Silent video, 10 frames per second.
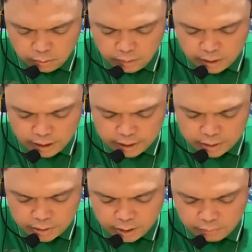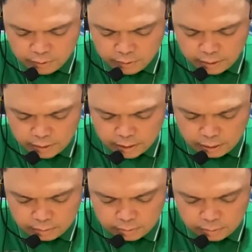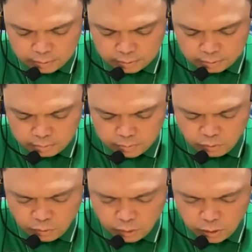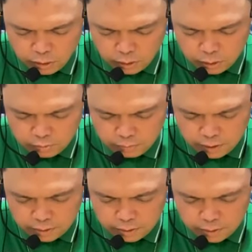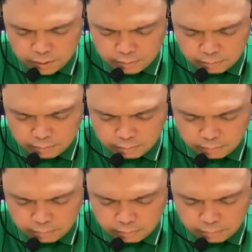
Lord, we cast everything down before your feet.